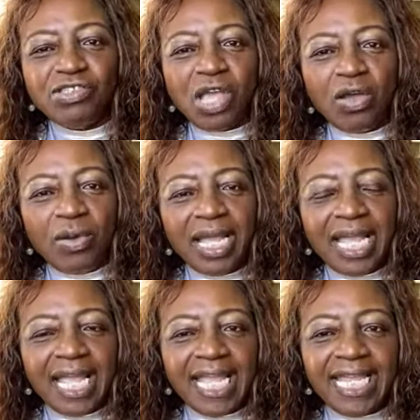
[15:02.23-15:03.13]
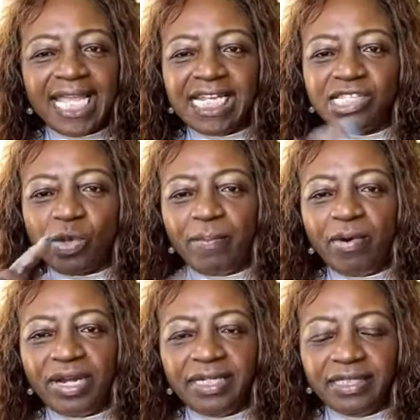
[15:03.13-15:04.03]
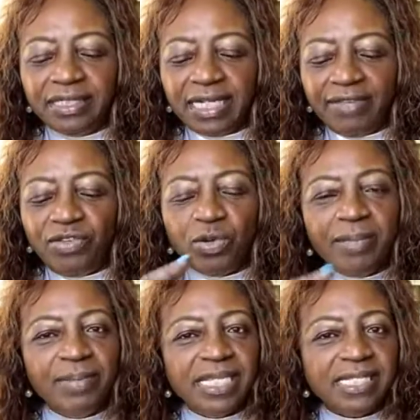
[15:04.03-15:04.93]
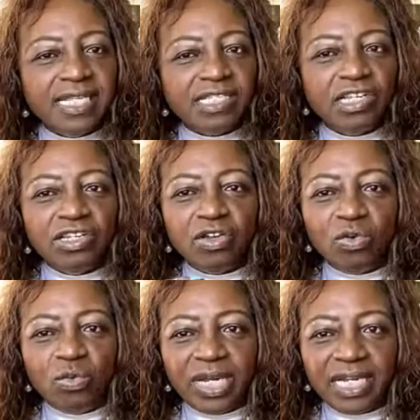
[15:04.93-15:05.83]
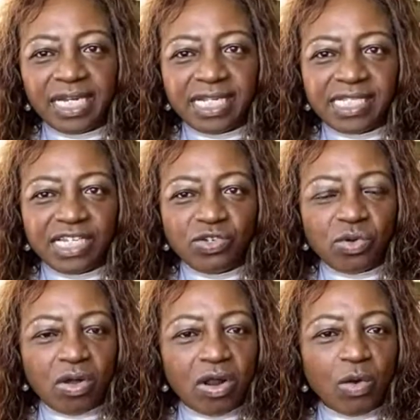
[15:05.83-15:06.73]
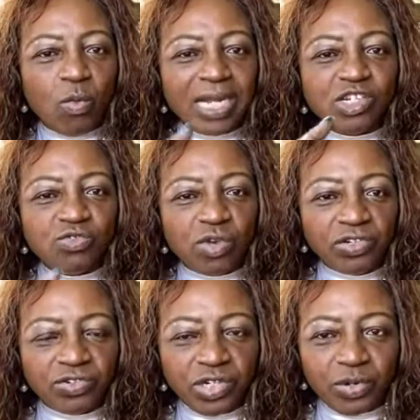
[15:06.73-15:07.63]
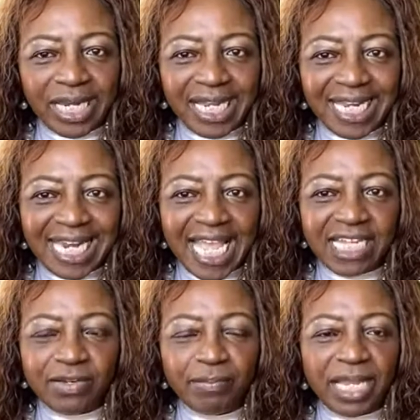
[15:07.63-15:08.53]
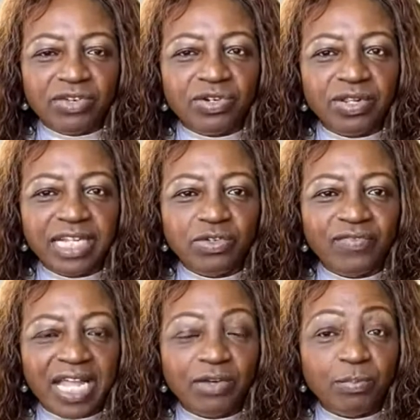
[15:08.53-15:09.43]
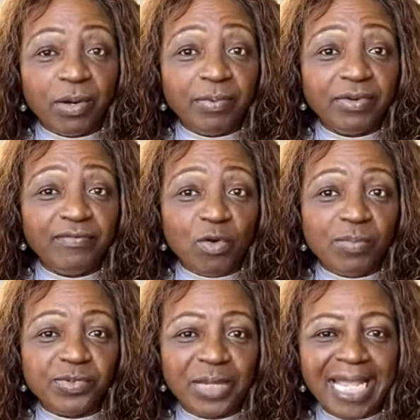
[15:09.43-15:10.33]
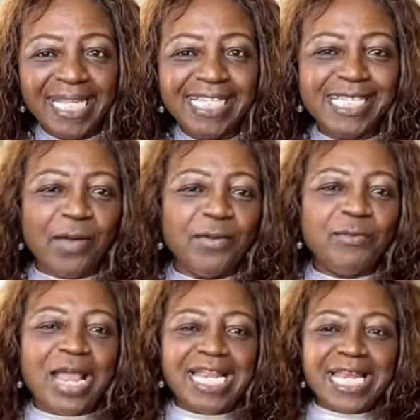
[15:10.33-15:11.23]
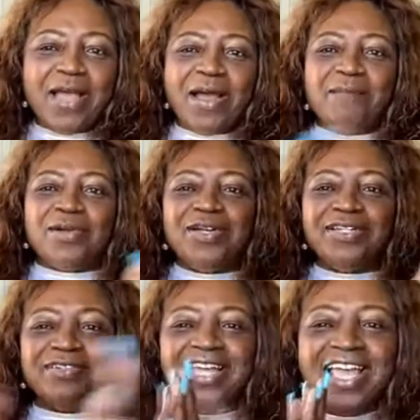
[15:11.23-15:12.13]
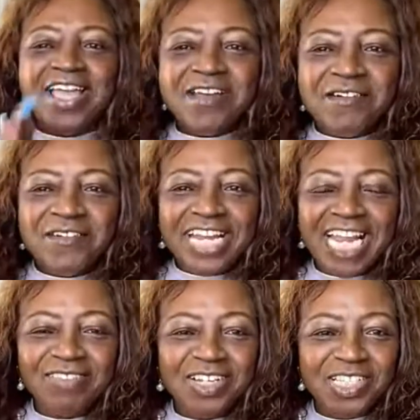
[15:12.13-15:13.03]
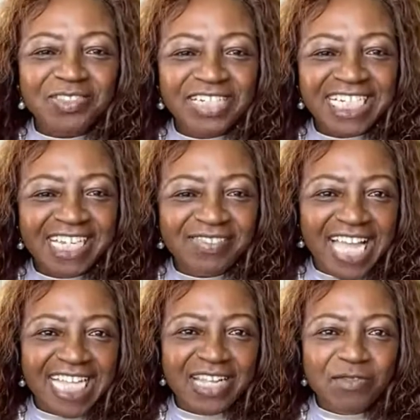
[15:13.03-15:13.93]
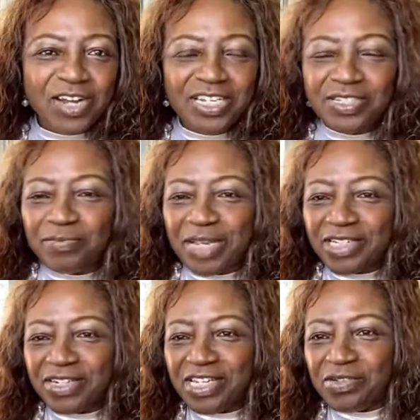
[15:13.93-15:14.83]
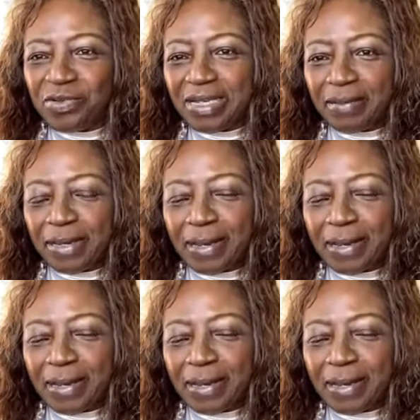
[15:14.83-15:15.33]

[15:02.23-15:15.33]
So again, it's so important if you're in business to know what it is that you are, what structure you're in, and to make sure that you file the proper forms. Okay, so right now I'm going to recap those 3 tips, guys. I wanted to make sure that you